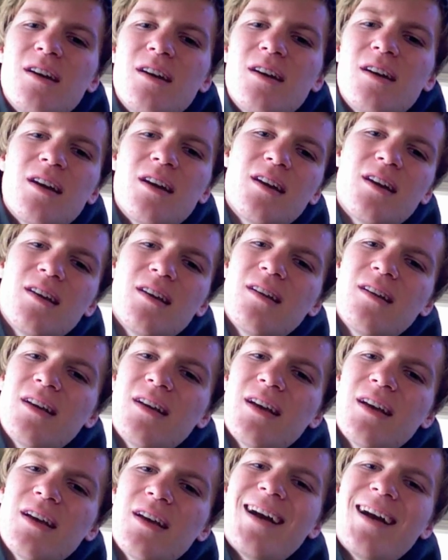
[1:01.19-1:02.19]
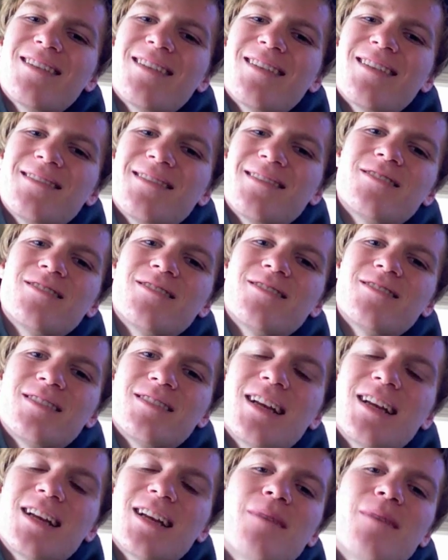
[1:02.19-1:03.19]
And I don't know, just
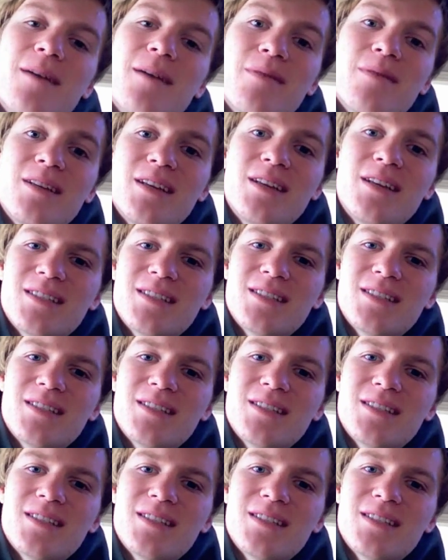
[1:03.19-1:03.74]
that's my opinion.